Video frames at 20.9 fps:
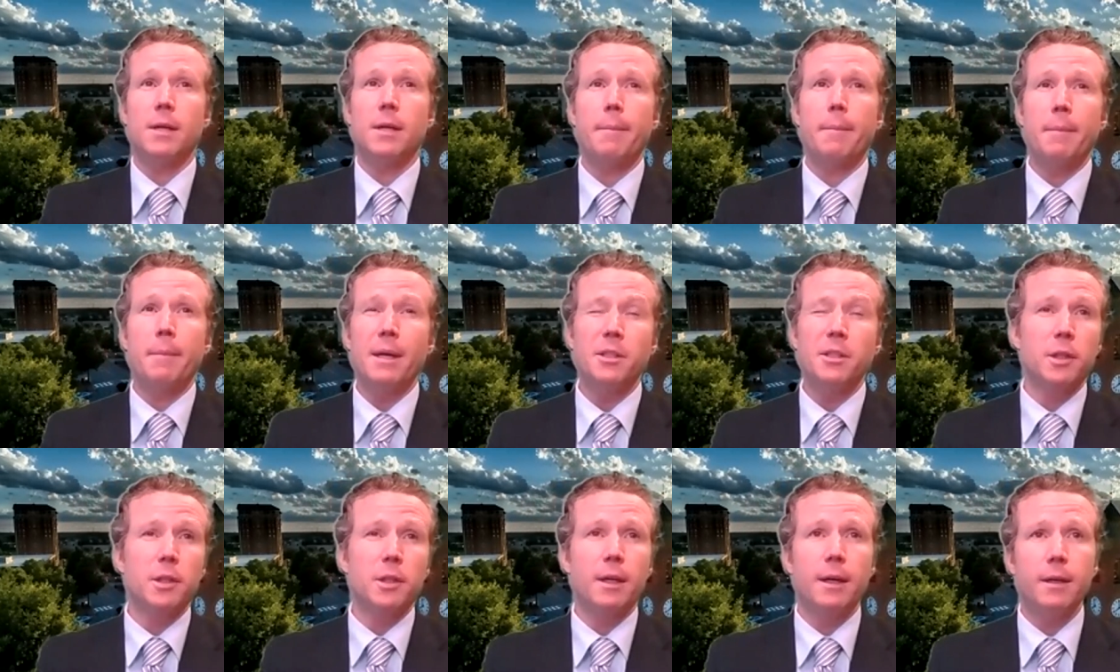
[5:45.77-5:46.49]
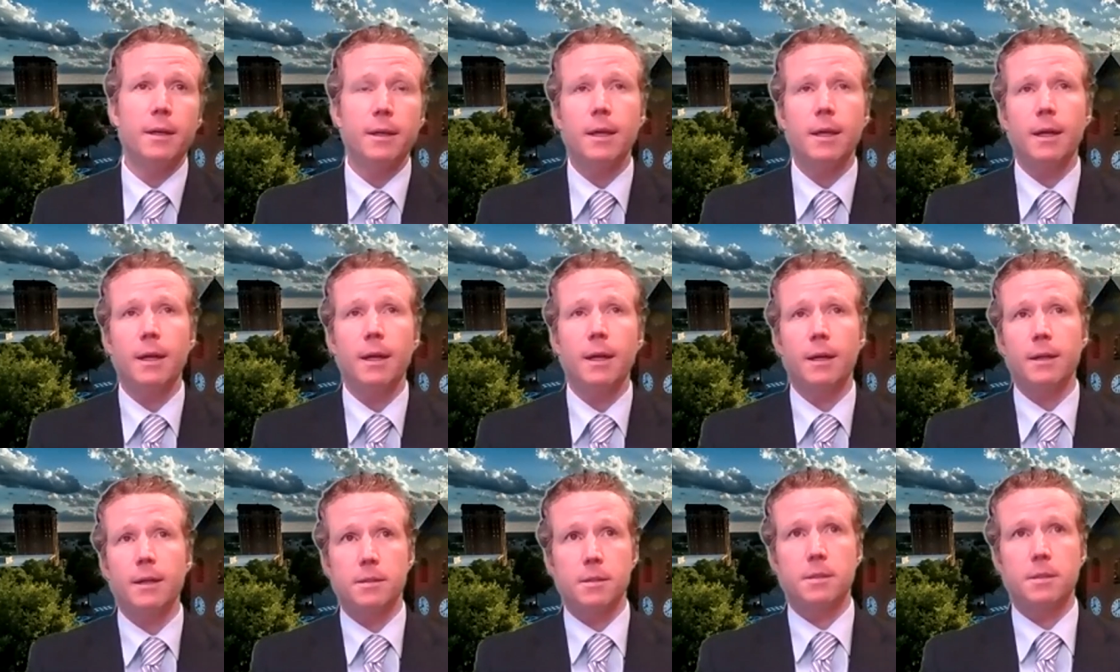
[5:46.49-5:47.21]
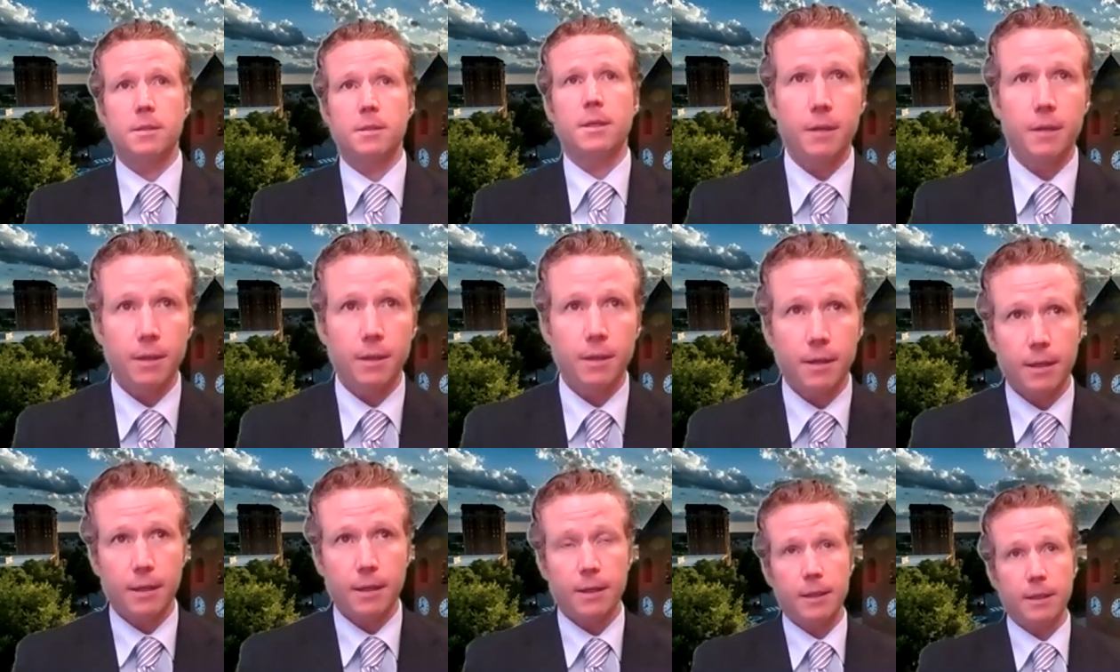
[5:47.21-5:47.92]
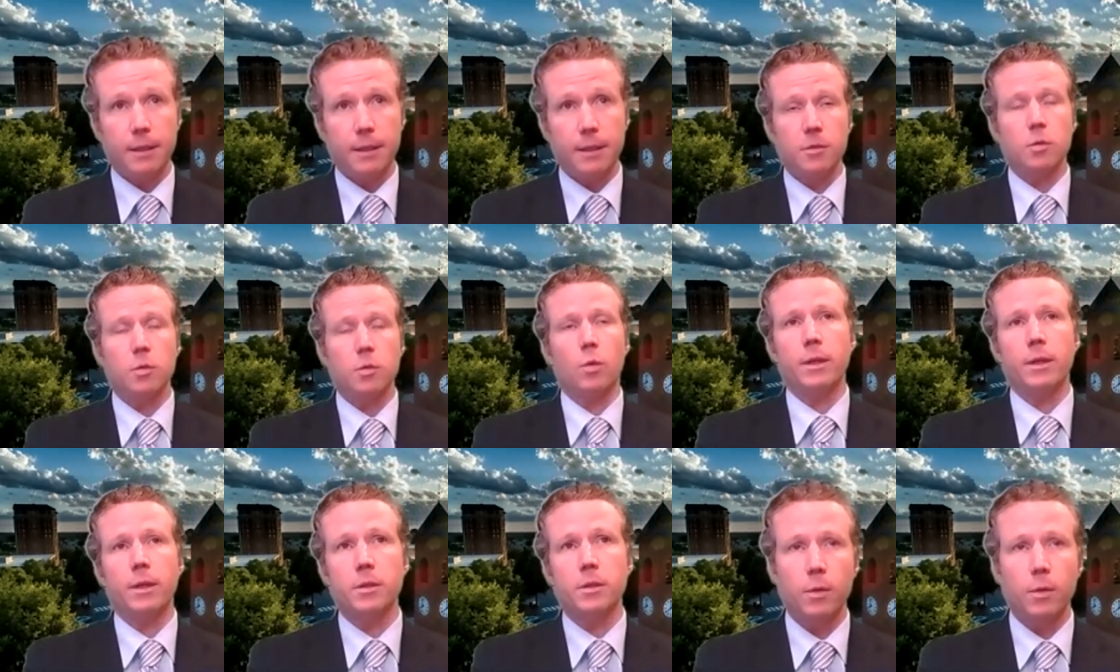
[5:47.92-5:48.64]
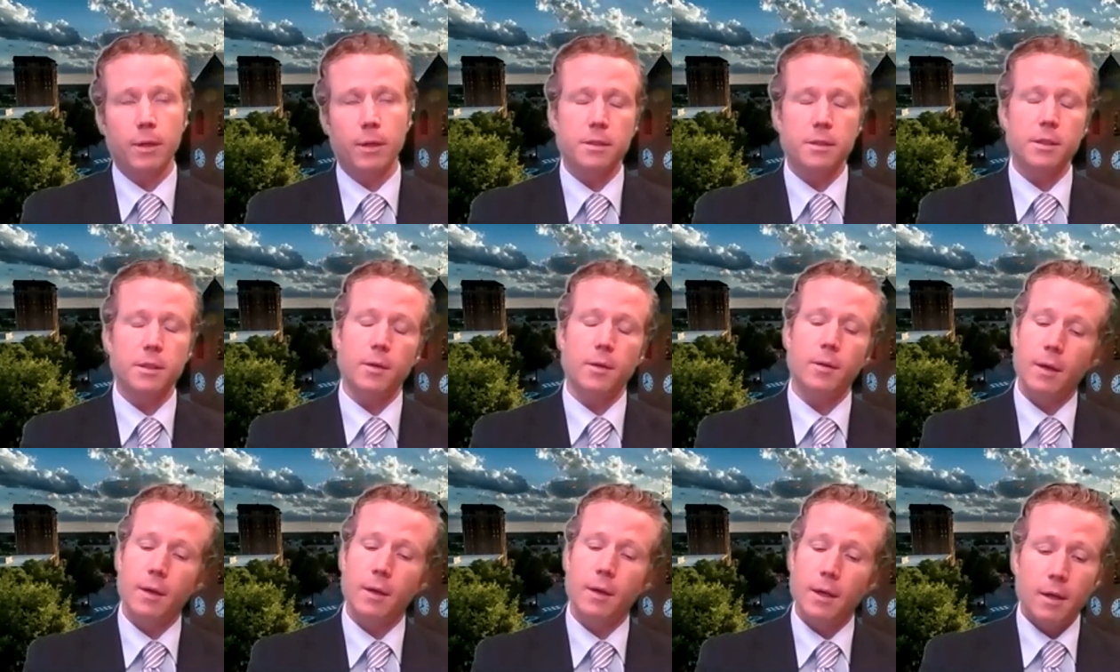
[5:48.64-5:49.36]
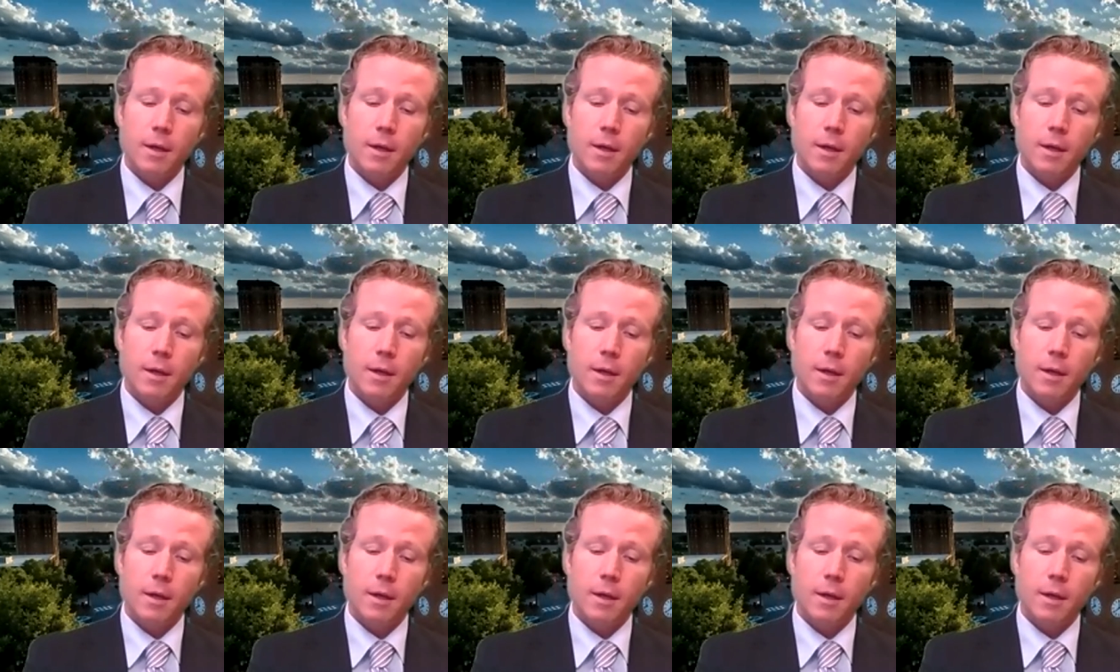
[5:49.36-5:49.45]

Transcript: in the top echelon of counties in South Carolina in 2020. So